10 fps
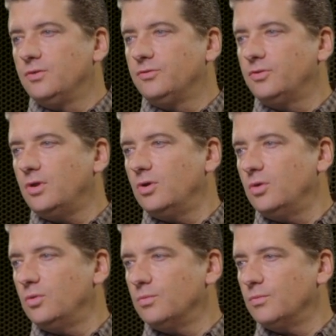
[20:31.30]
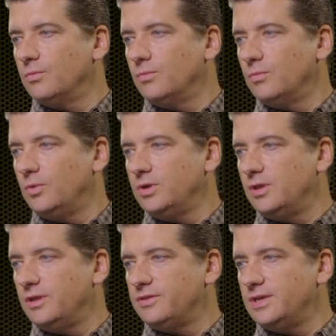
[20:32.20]
So one of
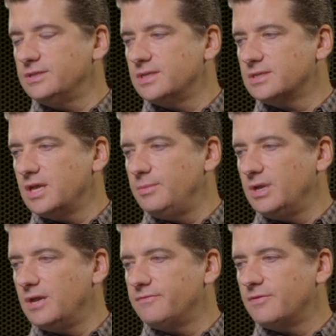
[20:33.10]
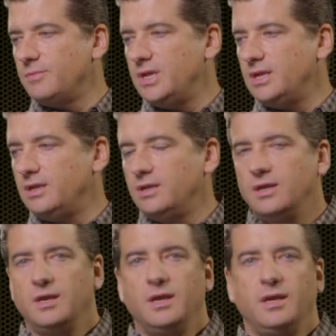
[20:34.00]
the things that's coming up for me
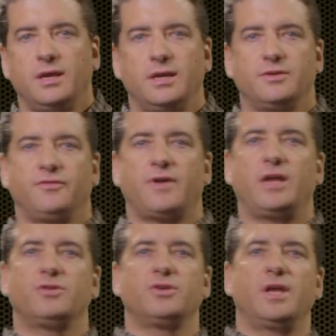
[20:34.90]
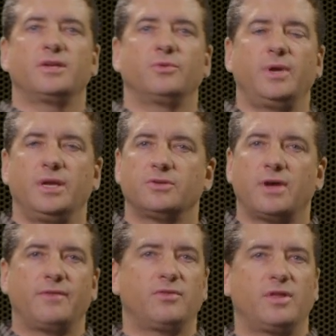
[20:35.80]
is finals are next week. So
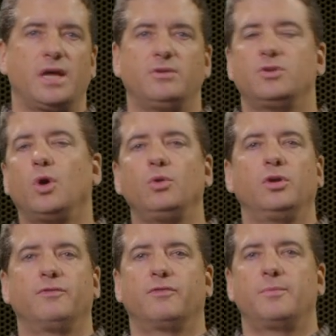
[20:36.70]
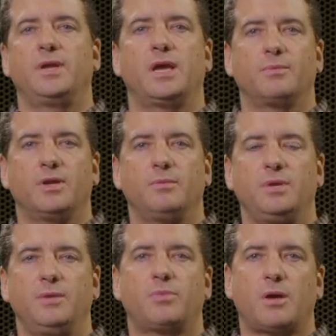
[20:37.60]
after that, don't look for me. I'm going to
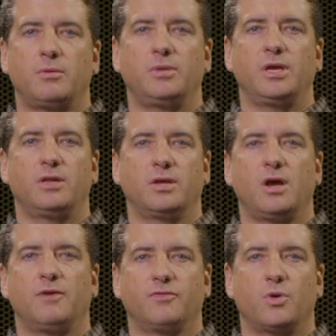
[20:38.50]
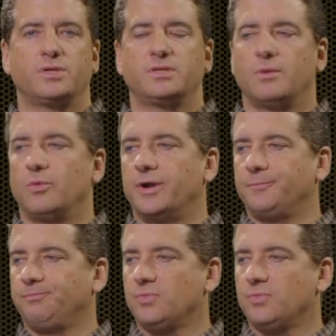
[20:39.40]
be probably on the golf course somewhere.